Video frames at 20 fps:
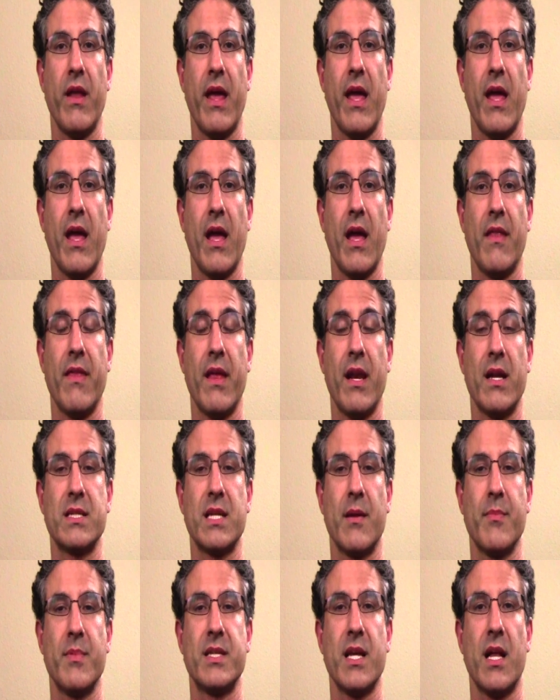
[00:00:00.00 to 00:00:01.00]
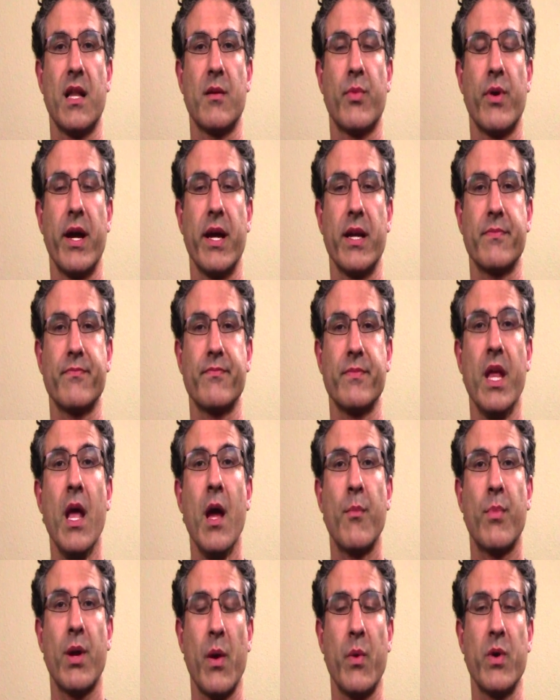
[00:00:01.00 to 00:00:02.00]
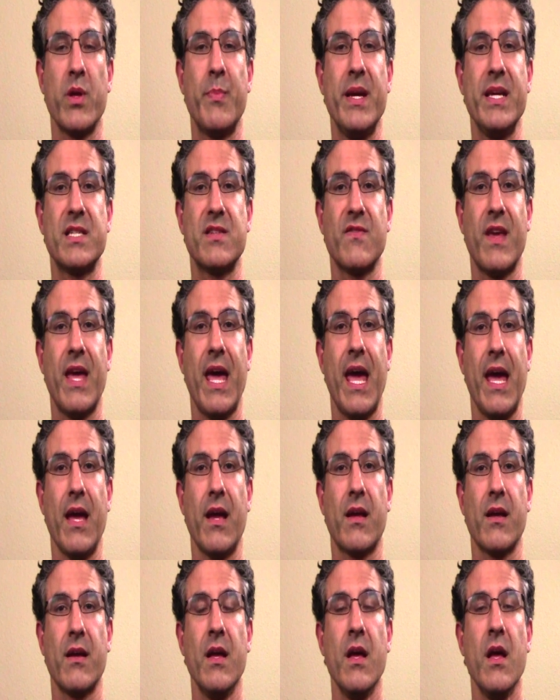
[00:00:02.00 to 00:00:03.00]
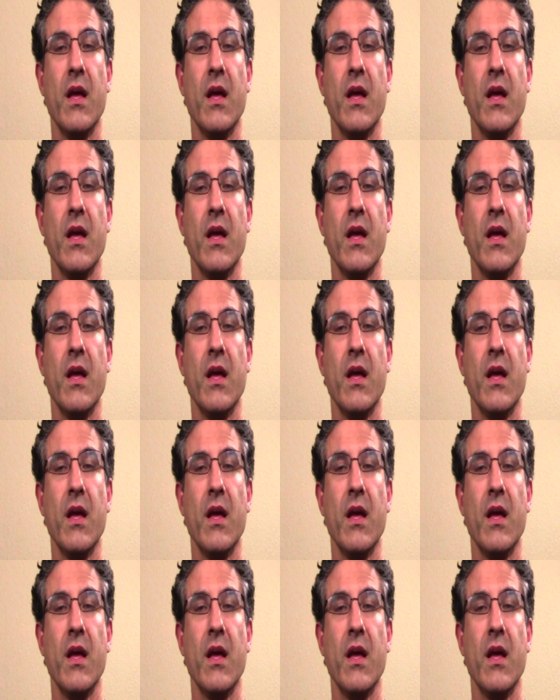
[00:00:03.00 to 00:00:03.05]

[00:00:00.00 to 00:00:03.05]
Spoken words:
and then it's time to celebrate, probably with a piece of cake.